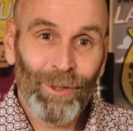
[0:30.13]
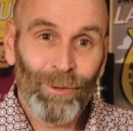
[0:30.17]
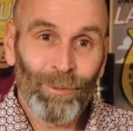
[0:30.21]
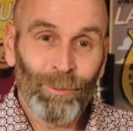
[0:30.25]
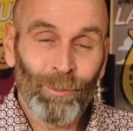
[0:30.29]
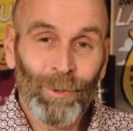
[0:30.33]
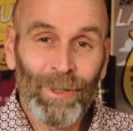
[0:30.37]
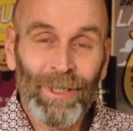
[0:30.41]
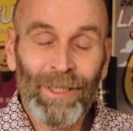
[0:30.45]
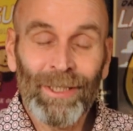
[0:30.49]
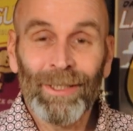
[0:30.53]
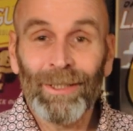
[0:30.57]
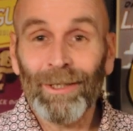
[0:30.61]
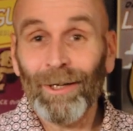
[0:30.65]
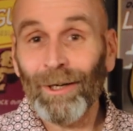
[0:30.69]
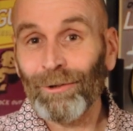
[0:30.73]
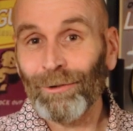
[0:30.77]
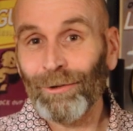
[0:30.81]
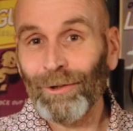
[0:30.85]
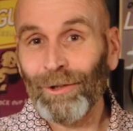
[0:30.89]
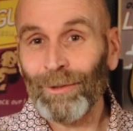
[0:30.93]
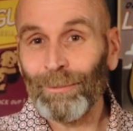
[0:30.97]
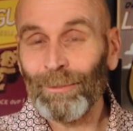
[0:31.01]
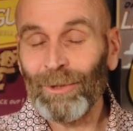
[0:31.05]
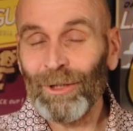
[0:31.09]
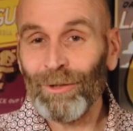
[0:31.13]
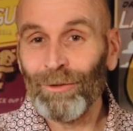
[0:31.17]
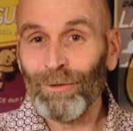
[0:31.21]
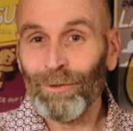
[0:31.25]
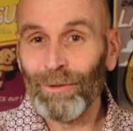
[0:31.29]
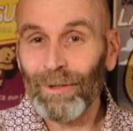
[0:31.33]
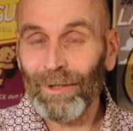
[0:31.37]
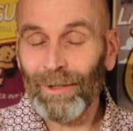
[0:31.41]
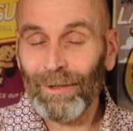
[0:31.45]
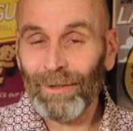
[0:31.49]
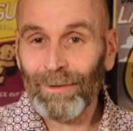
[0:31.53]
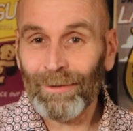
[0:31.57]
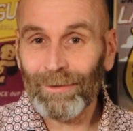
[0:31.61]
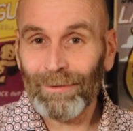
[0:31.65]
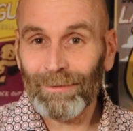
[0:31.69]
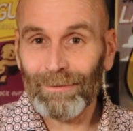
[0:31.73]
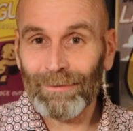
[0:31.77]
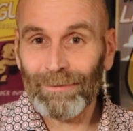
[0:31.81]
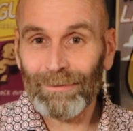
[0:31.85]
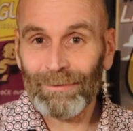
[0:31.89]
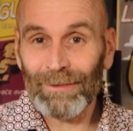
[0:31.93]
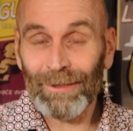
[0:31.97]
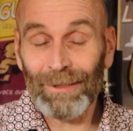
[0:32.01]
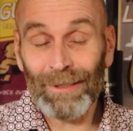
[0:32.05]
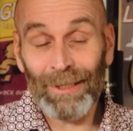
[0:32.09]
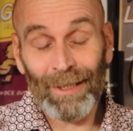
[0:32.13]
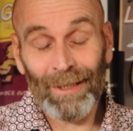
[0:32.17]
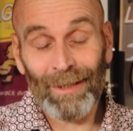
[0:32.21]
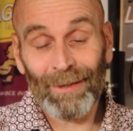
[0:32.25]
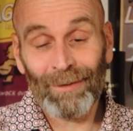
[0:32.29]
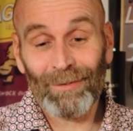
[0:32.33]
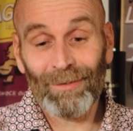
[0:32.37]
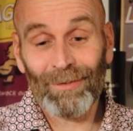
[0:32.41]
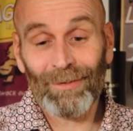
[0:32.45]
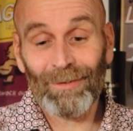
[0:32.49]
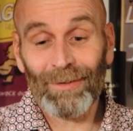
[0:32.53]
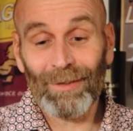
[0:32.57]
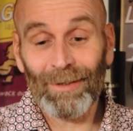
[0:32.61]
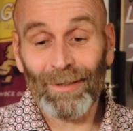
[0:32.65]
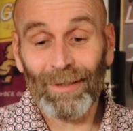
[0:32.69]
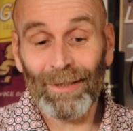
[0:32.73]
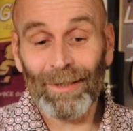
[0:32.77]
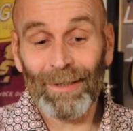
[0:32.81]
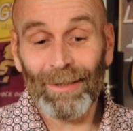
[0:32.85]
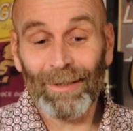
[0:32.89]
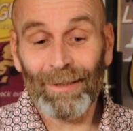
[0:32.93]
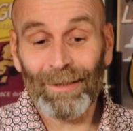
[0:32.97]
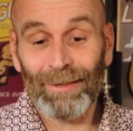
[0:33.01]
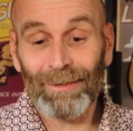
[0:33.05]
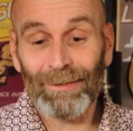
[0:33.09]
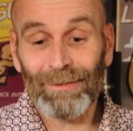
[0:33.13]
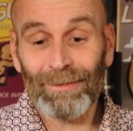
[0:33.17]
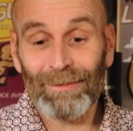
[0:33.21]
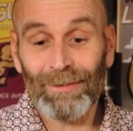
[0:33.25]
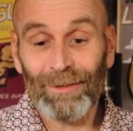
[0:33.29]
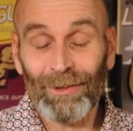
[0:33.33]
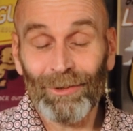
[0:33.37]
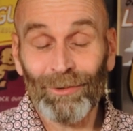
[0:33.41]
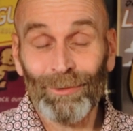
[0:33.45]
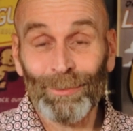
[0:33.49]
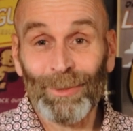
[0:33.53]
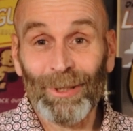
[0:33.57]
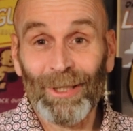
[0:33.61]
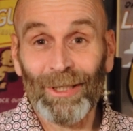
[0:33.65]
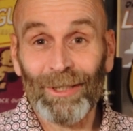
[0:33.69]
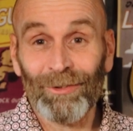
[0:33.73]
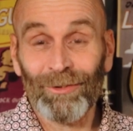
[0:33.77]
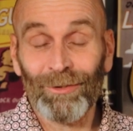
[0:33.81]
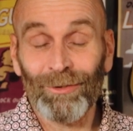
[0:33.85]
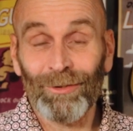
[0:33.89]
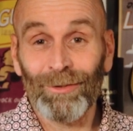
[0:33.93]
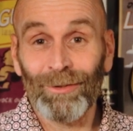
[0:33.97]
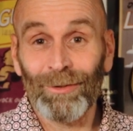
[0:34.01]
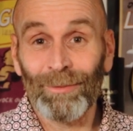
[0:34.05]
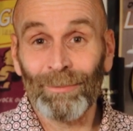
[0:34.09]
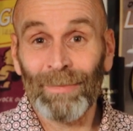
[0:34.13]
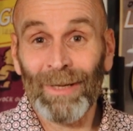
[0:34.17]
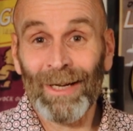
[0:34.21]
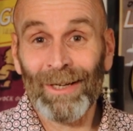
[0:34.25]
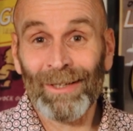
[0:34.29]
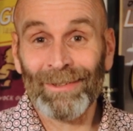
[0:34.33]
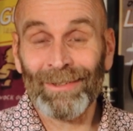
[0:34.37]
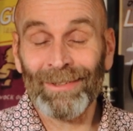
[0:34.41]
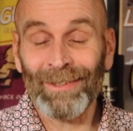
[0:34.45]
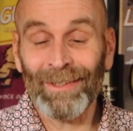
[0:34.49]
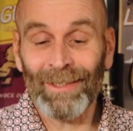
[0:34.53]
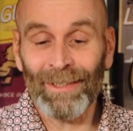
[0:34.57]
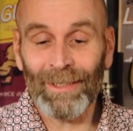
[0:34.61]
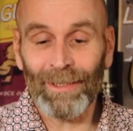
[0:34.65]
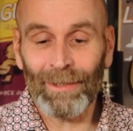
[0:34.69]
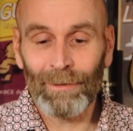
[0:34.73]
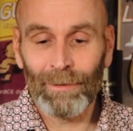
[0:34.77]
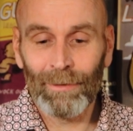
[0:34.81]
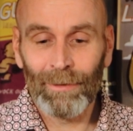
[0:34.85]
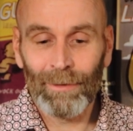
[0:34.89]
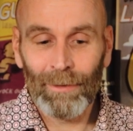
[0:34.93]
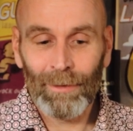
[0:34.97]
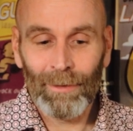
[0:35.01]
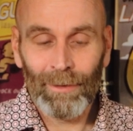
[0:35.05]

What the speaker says: we are going to be doing, yes, Espresso Martini.